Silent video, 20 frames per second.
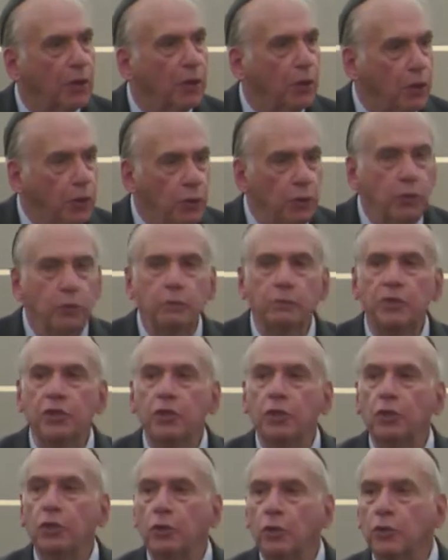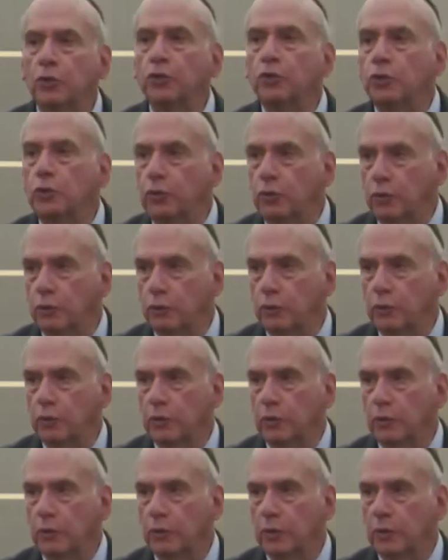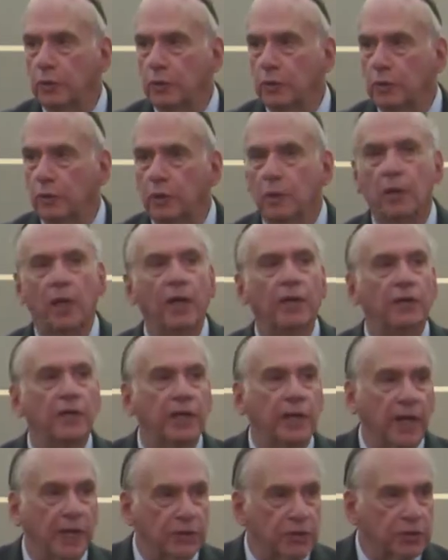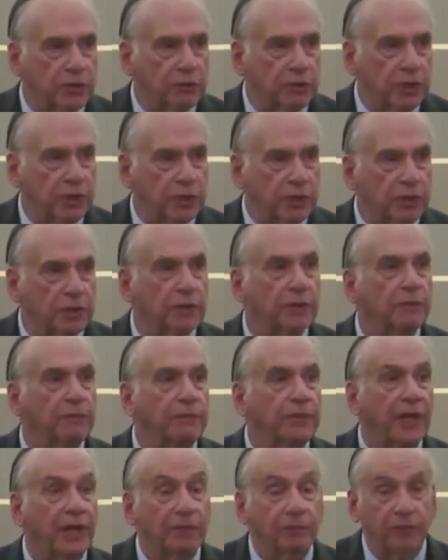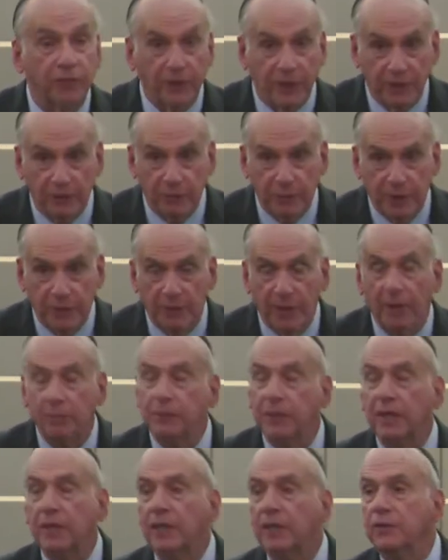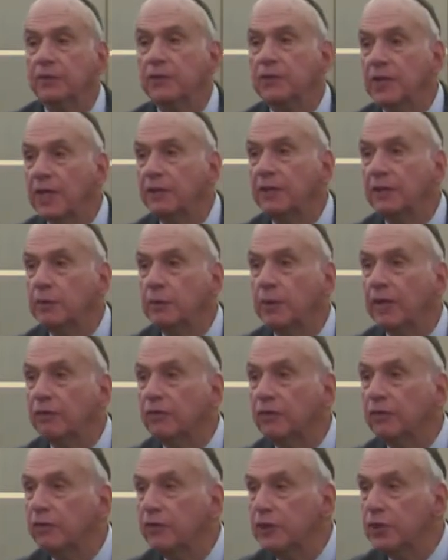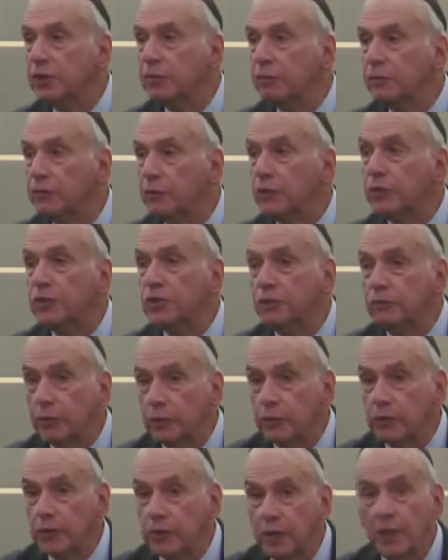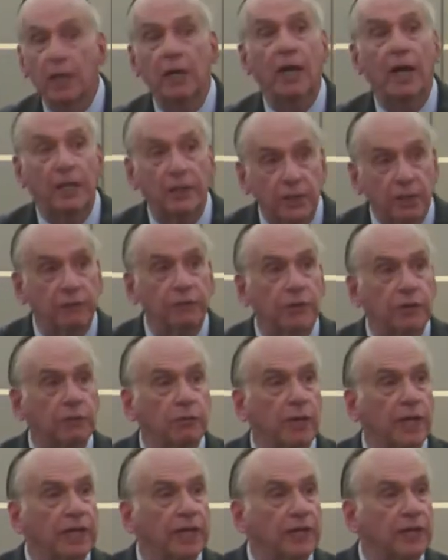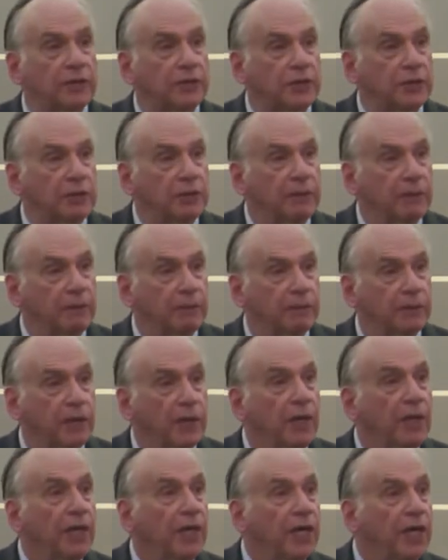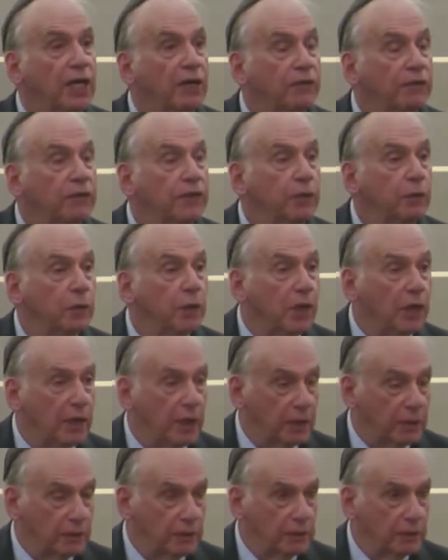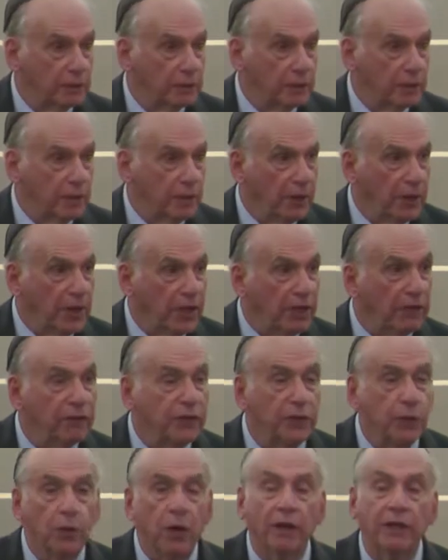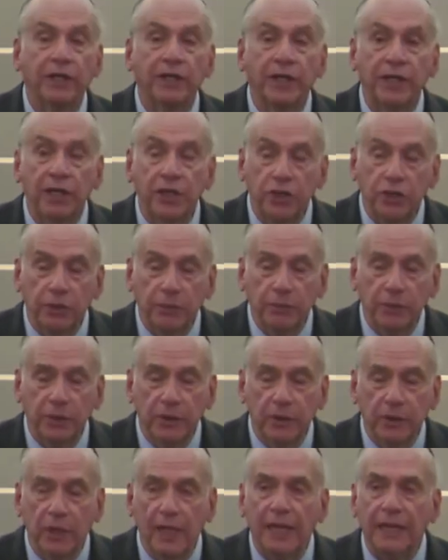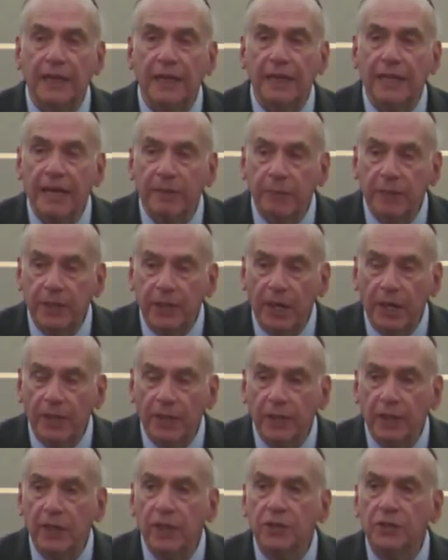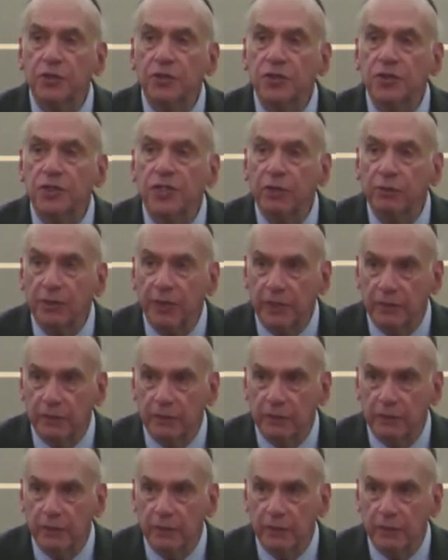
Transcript: whom do you look to? And the answer is, uh, forgive me, I'm not being condescending, we have to finish before Shavuos, I'll give you the right answer. If you are, if you are in Egypt, Lebanon, Syria,